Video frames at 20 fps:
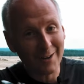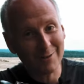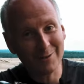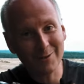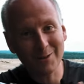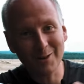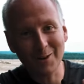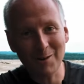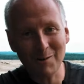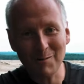
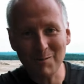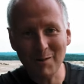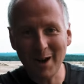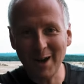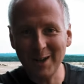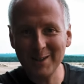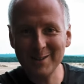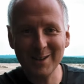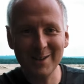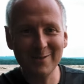from
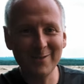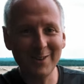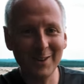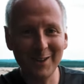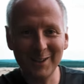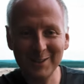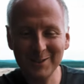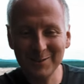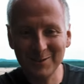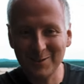
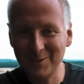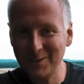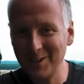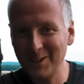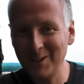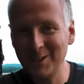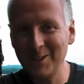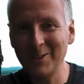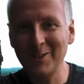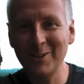A7S
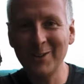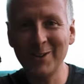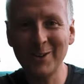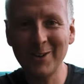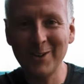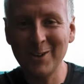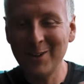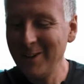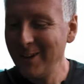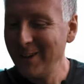free,
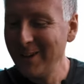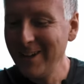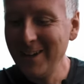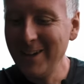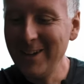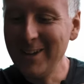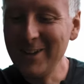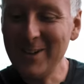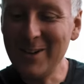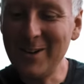or
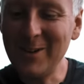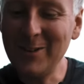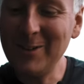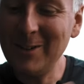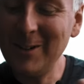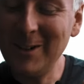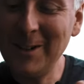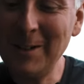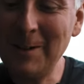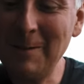you
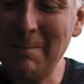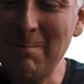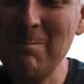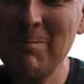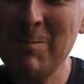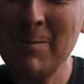know,